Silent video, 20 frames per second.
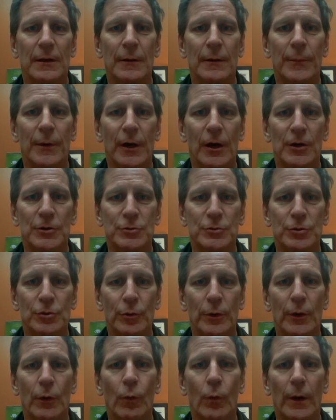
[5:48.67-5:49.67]
because we're
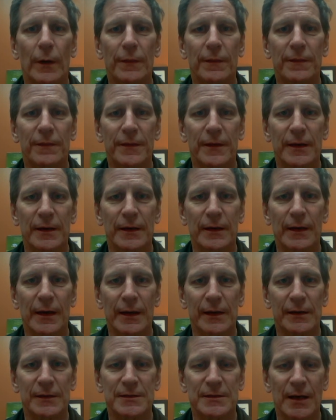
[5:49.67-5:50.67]
doing one thing
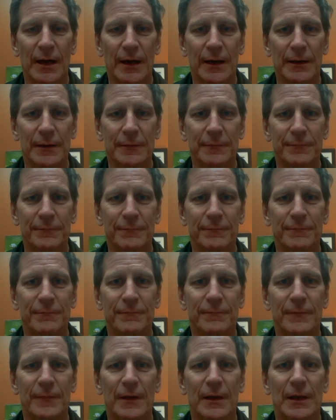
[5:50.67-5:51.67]
at a time,
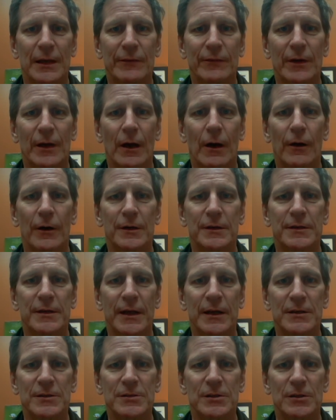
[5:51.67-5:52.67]
giving our
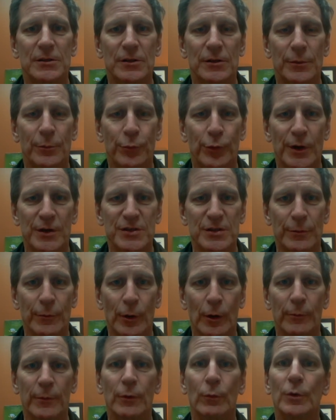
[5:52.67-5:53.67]
attention to the present
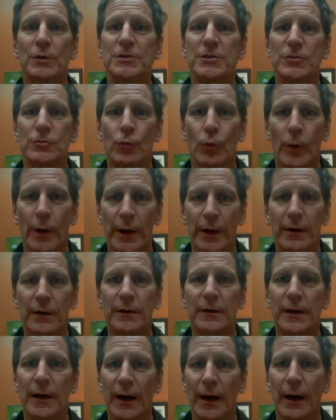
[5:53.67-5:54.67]
moment, which is where
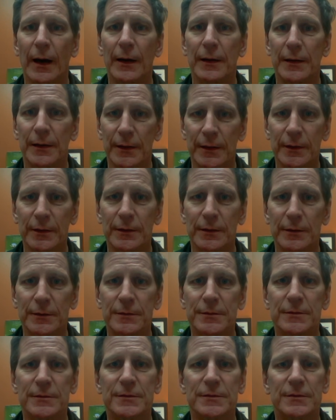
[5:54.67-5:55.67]
God is.
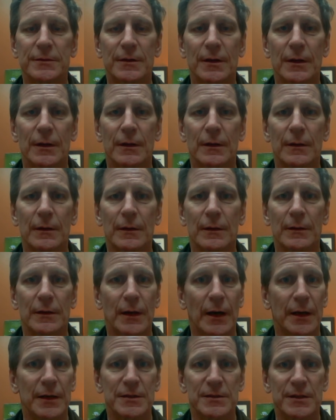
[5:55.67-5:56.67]

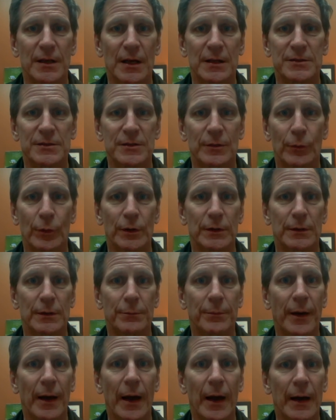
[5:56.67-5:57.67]
God is not somewhere in the
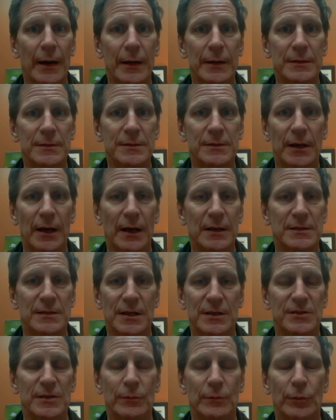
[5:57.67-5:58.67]
past. God's
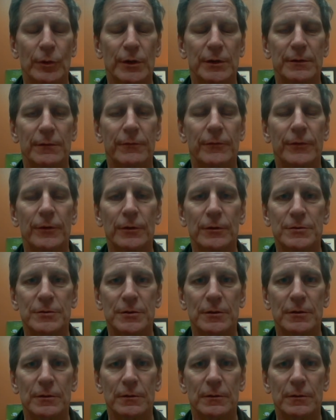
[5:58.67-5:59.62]
not somewhere in the future.